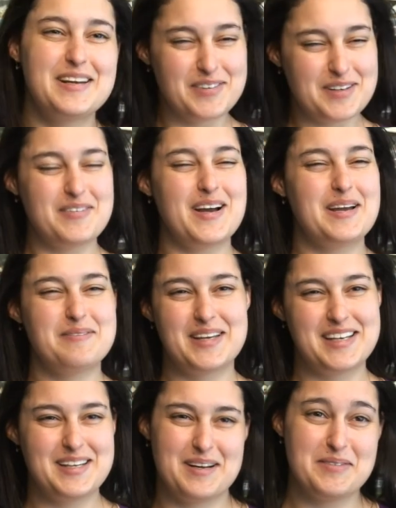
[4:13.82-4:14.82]
even if I am
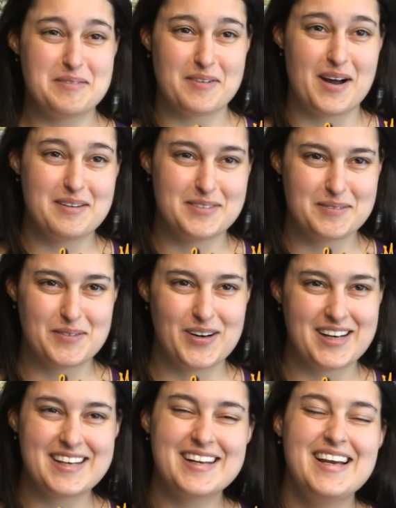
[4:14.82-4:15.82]
getting up at 5 in the
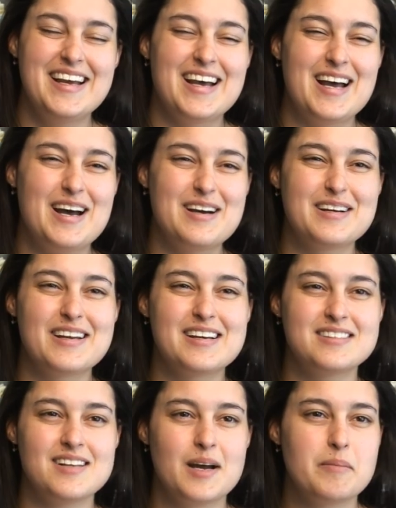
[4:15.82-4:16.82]
morning,
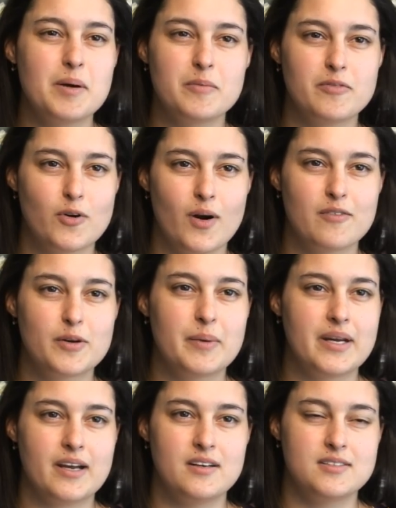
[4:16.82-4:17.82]
because uh, I'm up before
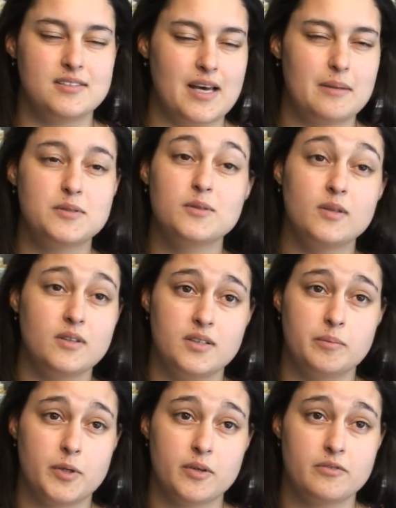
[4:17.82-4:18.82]
everybody else. It's
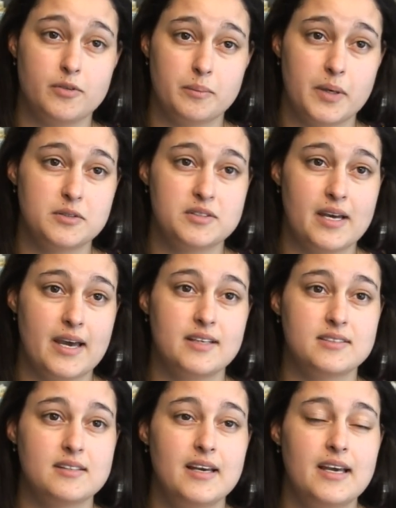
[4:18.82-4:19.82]
absolutely beautiful most
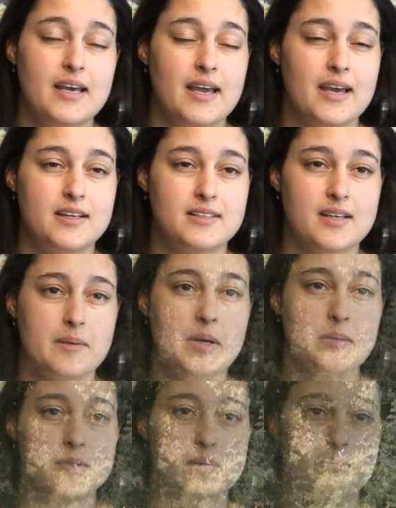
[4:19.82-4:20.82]
days and I'm
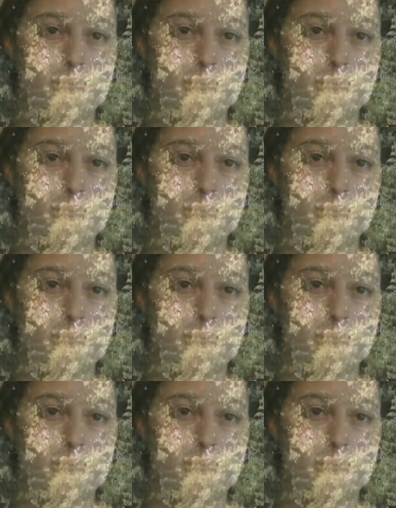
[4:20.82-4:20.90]
able to